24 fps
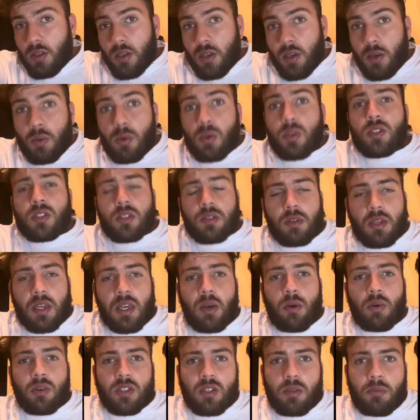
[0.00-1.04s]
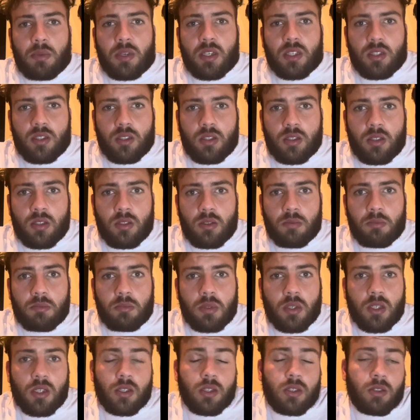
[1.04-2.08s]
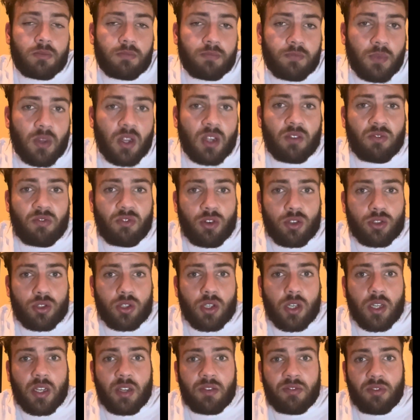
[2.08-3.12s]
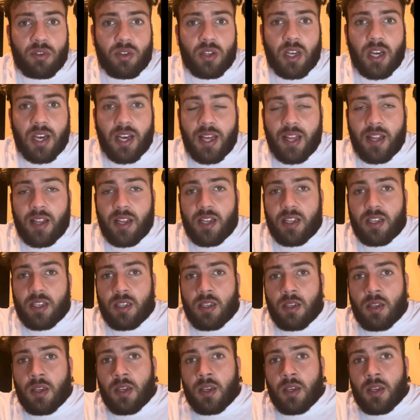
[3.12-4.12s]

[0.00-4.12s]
It was a mess. But unfortunately for the athlete,